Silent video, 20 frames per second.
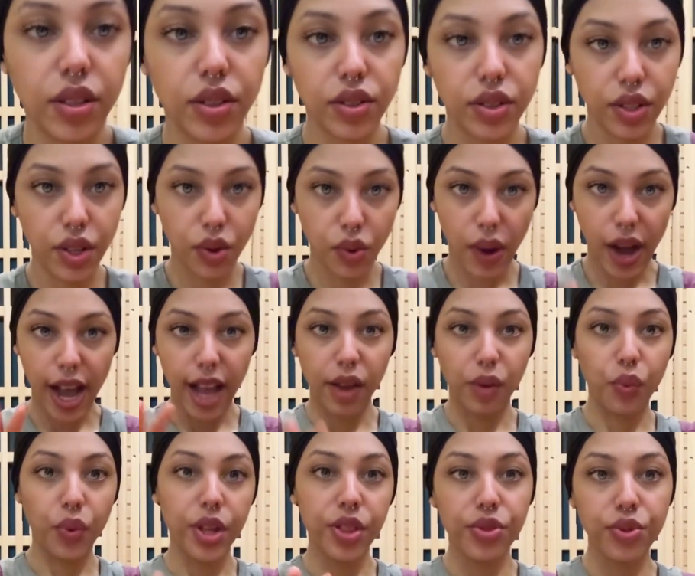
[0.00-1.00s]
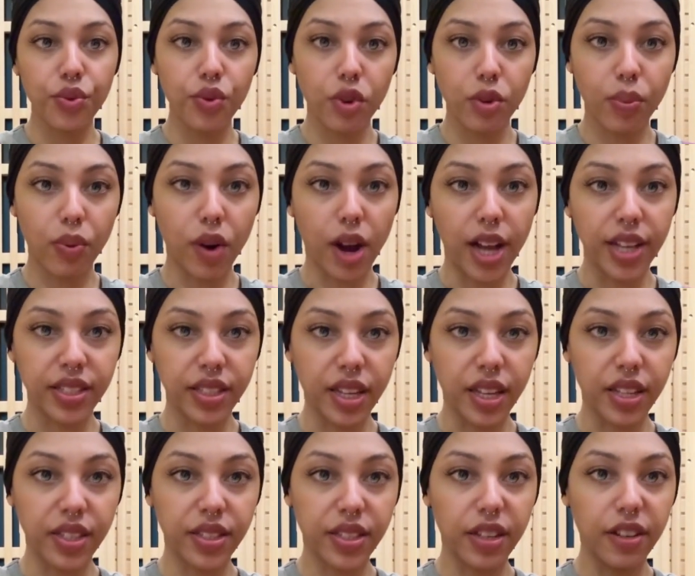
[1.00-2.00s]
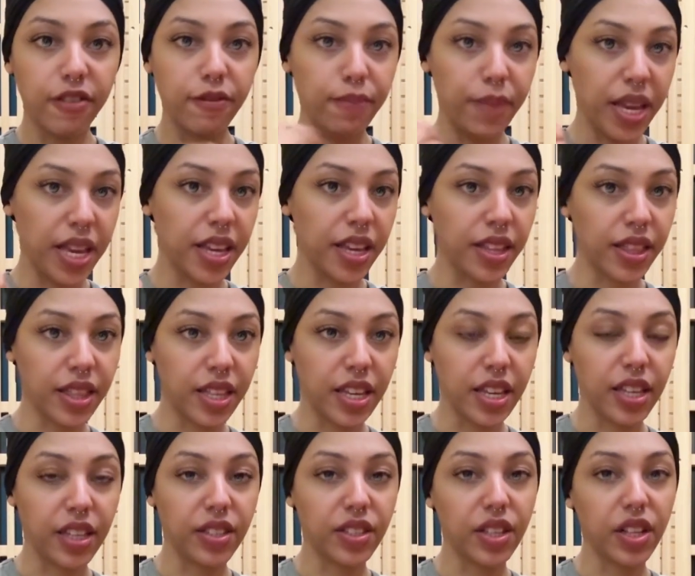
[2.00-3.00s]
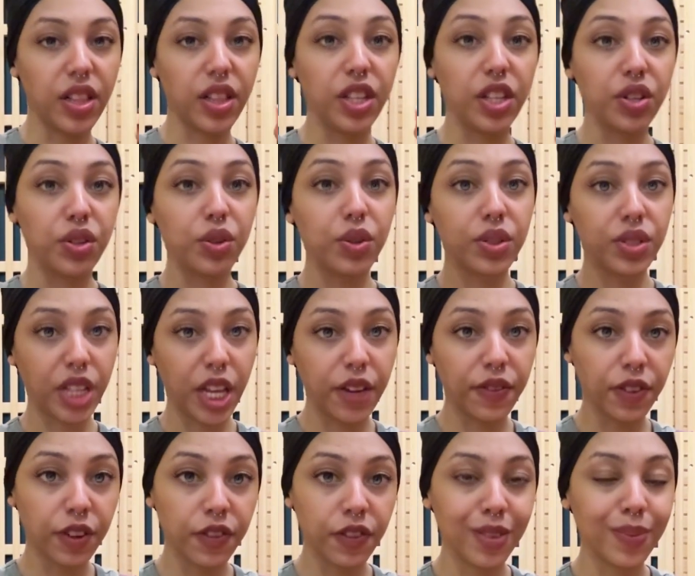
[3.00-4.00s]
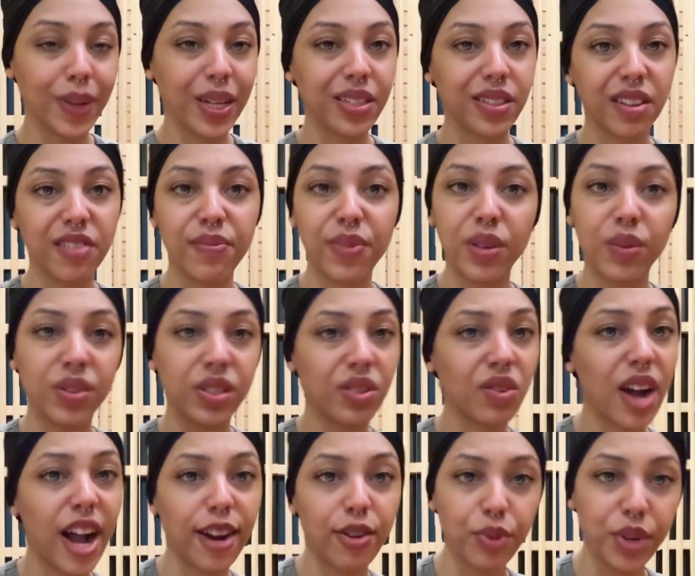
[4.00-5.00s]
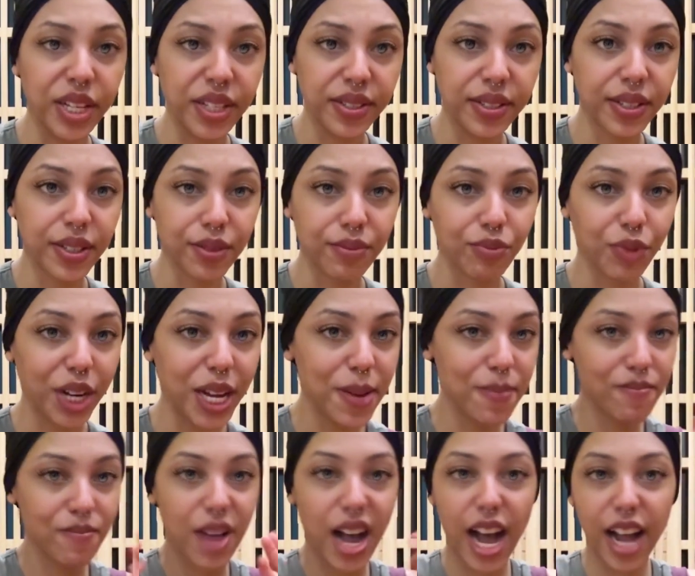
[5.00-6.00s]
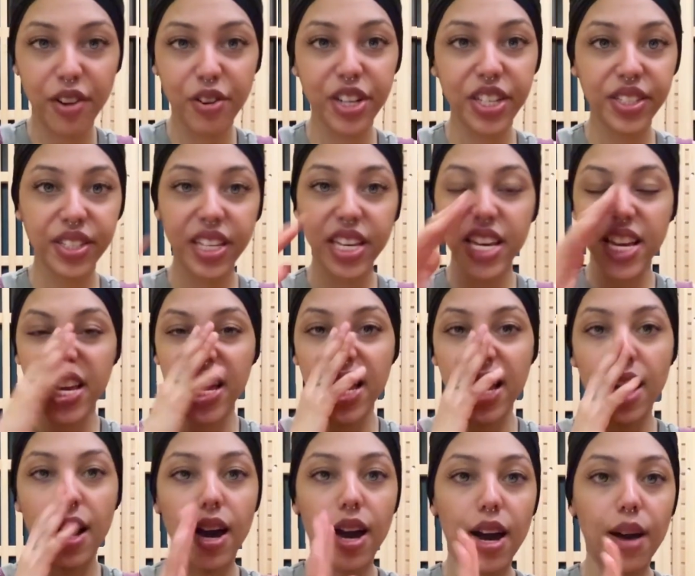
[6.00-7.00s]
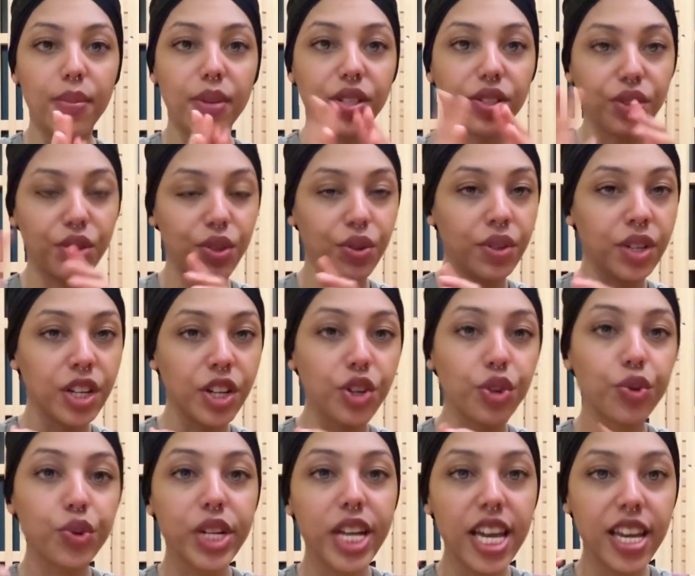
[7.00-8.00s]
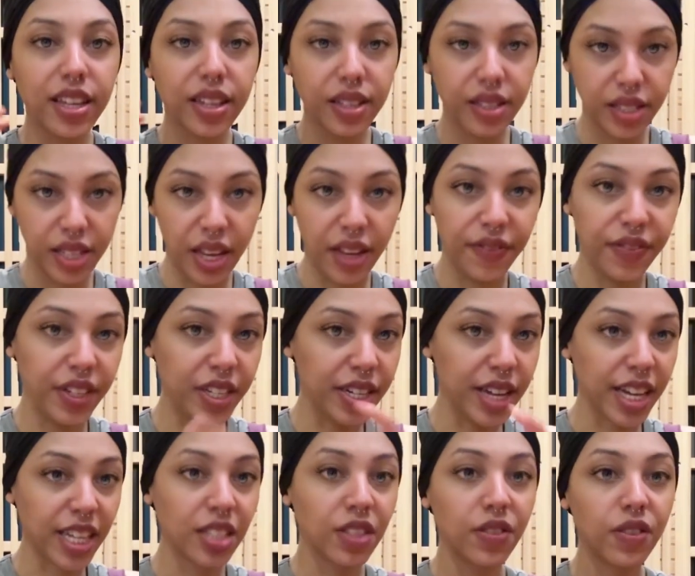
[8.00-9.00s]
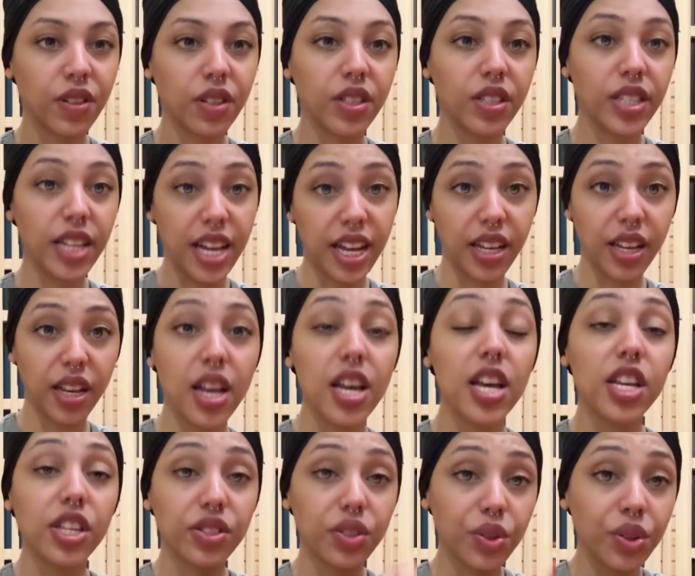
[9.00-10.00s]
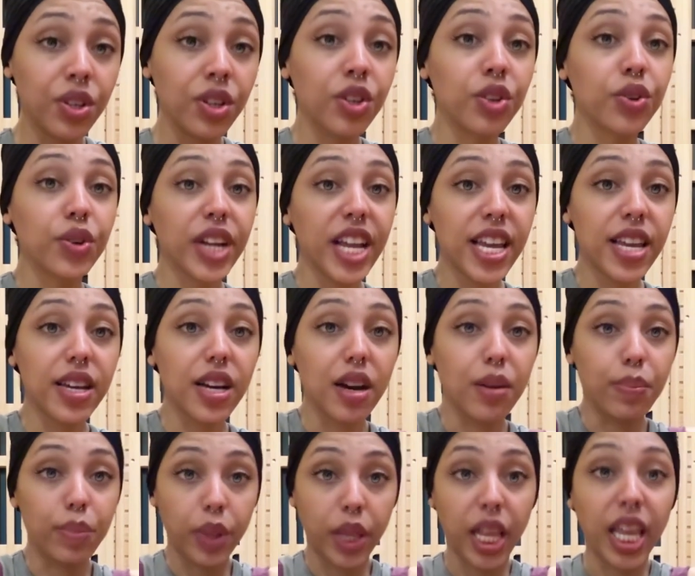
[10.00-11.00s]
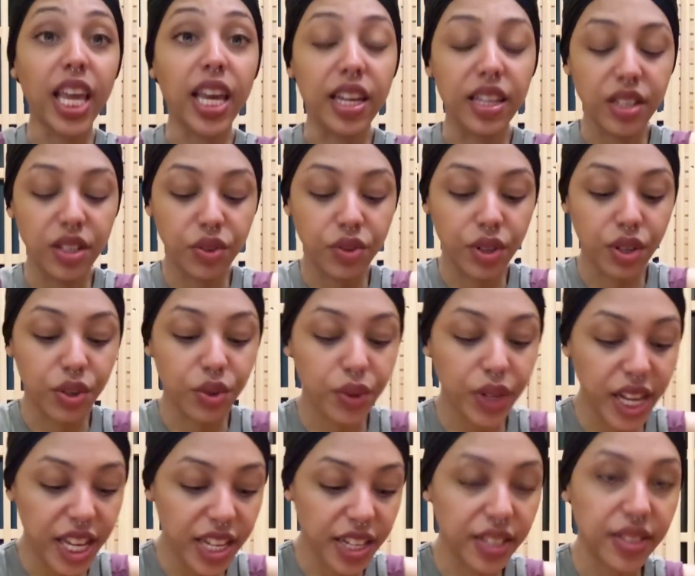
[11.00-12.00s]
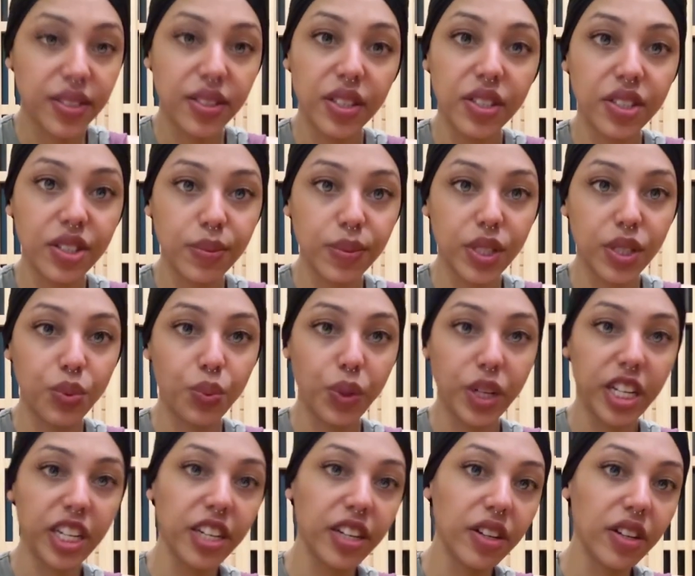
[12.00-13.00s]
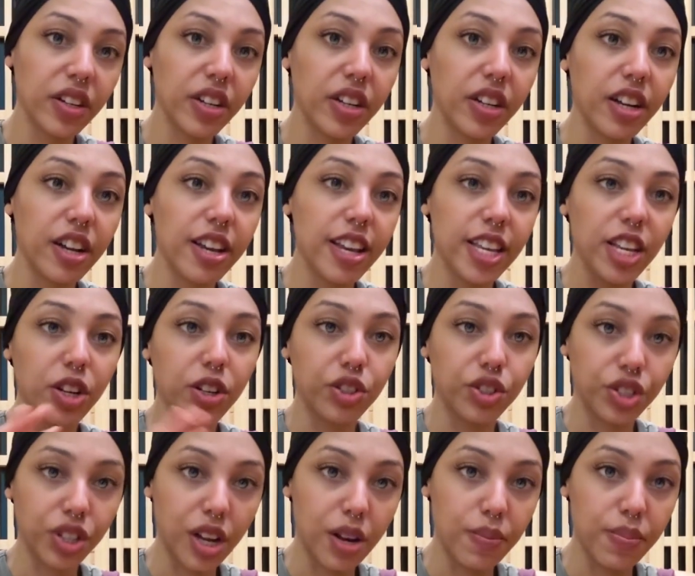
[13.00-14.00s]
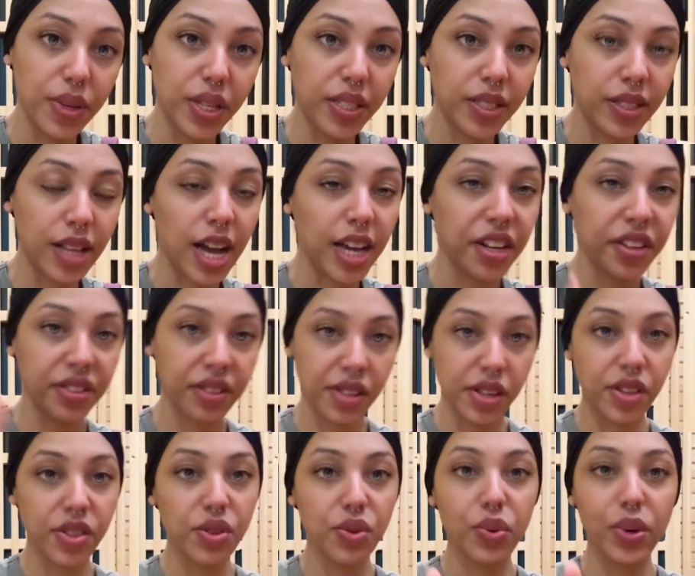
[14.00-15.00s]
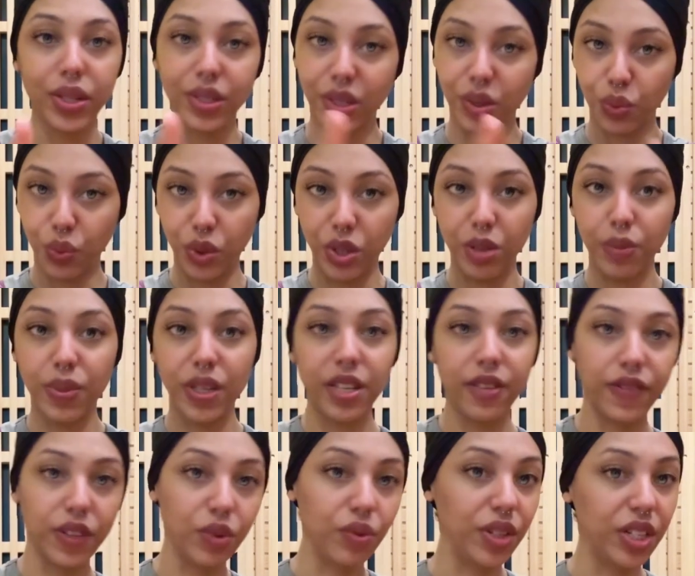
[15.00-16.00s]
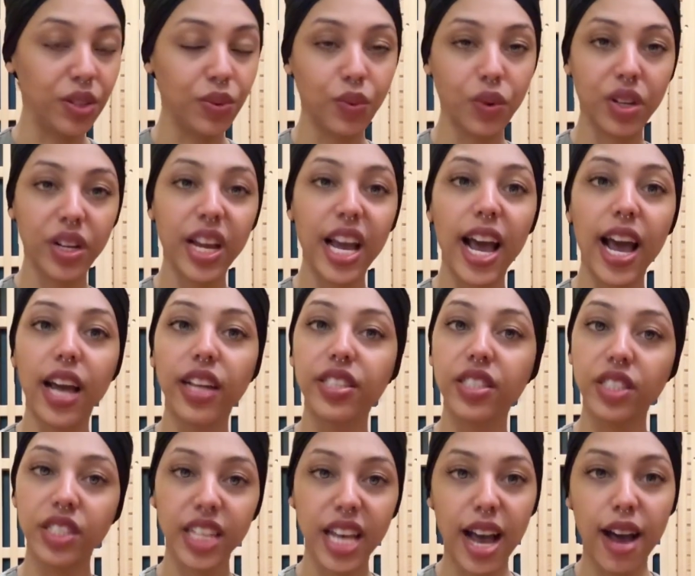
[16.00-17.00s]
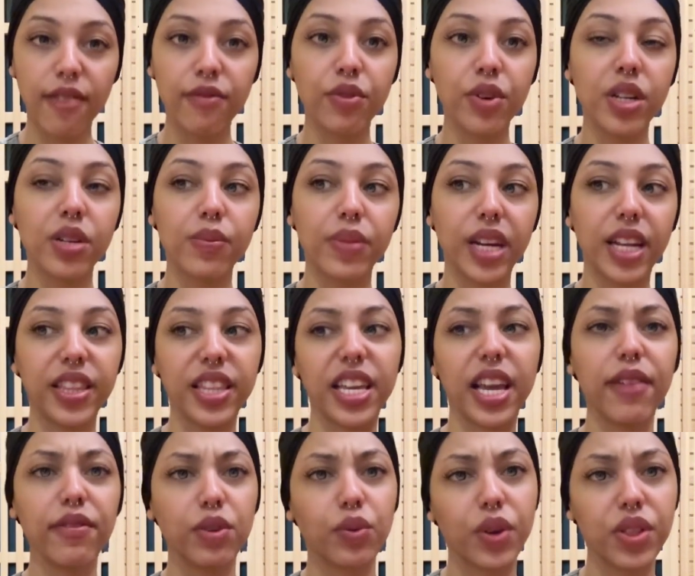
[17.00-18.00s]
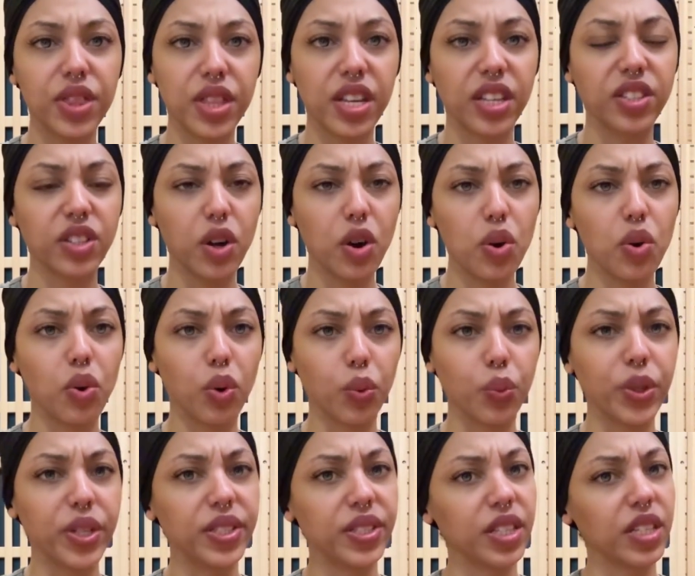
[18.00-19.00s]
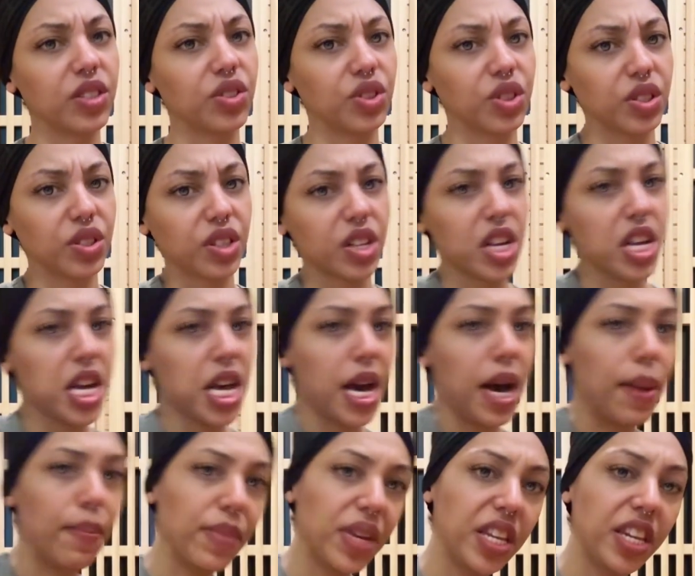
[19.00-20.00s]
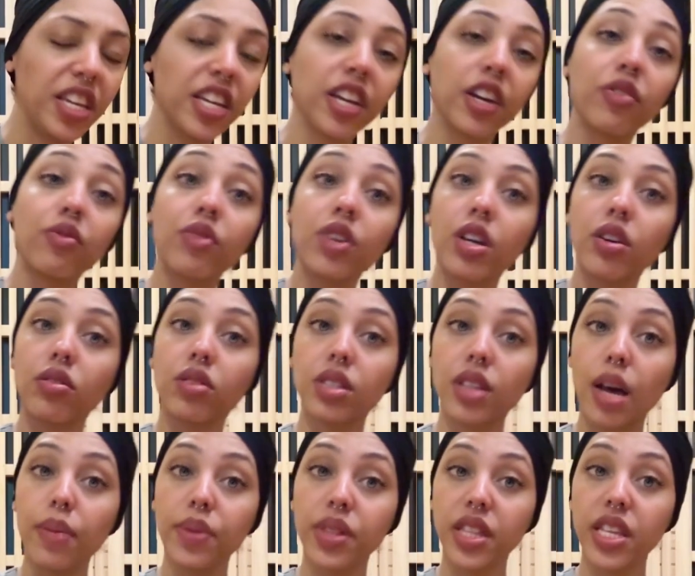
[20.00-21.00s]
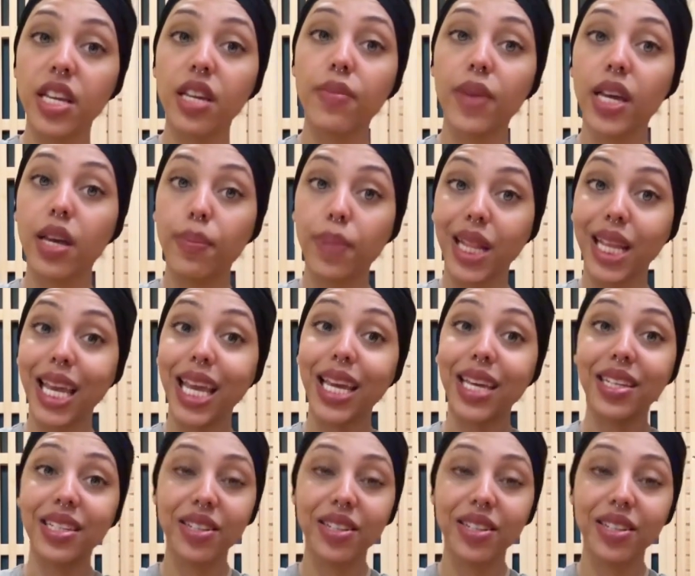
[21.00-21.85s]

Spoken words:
So I went through a process of making things a little safer for myself, but it was still high risk, right? High risk. And so you can create a safety net. So you can create a plan. You can create a system to where your jump is not as lethal as it would be if you didn't want to have one. But I think everyone thinks, oh, a risk is just immediate. No, stop and think, make a plan,